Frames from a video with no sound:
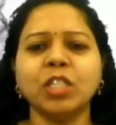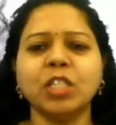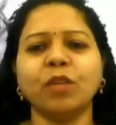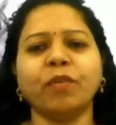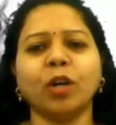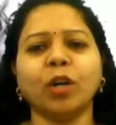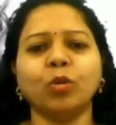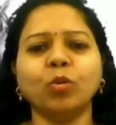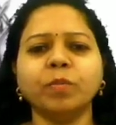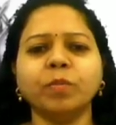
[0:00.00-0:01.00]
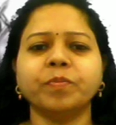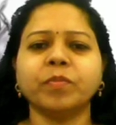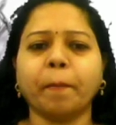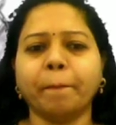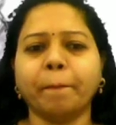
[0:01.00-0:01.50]
is difficult to
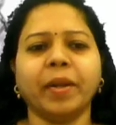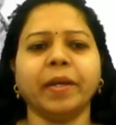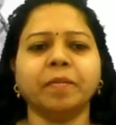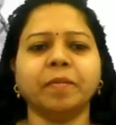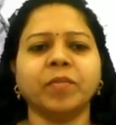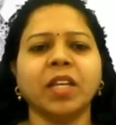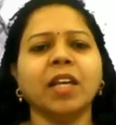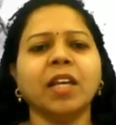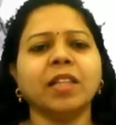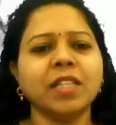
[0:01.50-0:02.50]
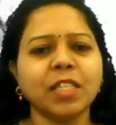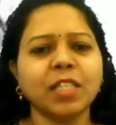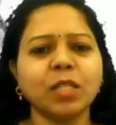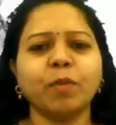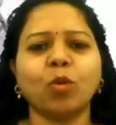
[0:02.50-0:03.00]
break.
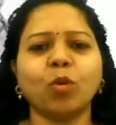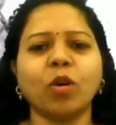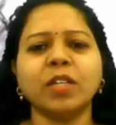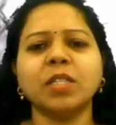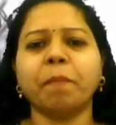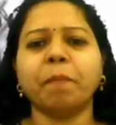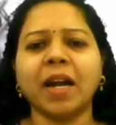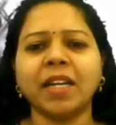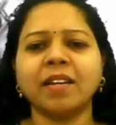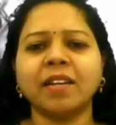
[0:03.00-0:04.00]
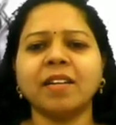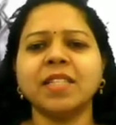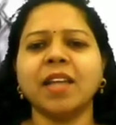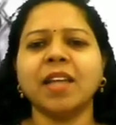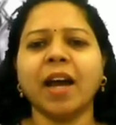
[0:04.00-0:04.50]
This is because the
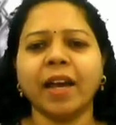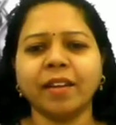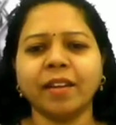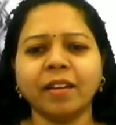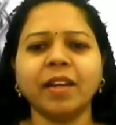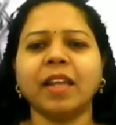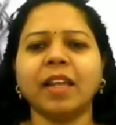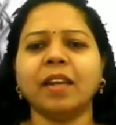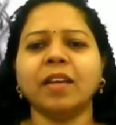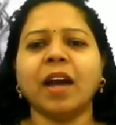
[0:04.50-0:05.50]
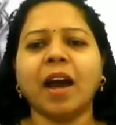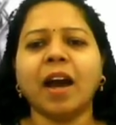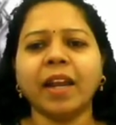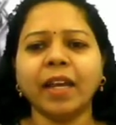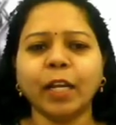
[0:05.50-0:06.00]
particles in the iron nail
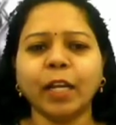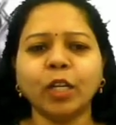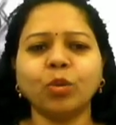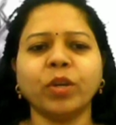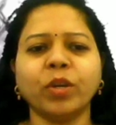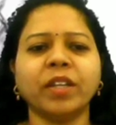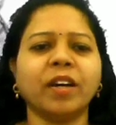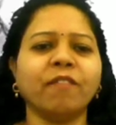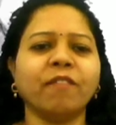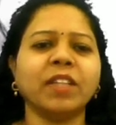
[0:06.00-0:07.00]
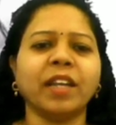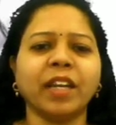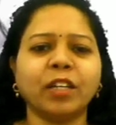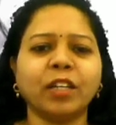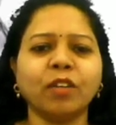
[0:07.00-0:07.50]
are held together
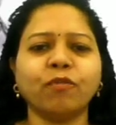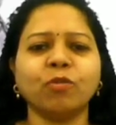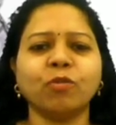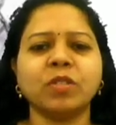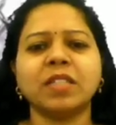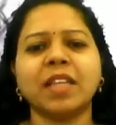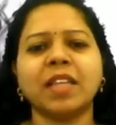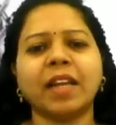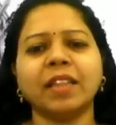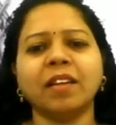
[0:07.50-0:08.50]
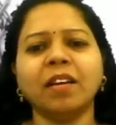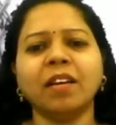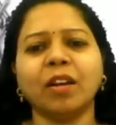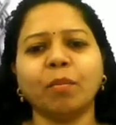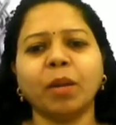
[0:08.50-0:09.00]
with greater force than in
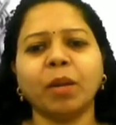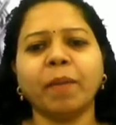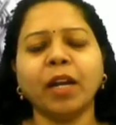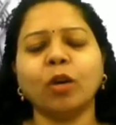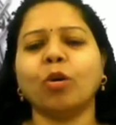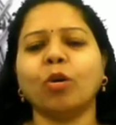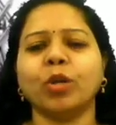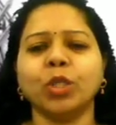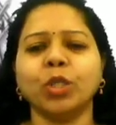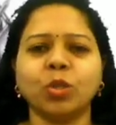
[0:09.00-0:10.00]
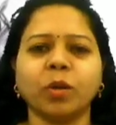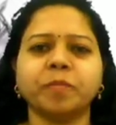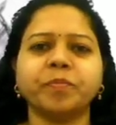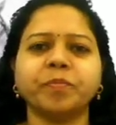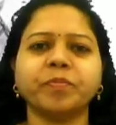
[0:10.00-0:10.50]
the rubber band or a chalk.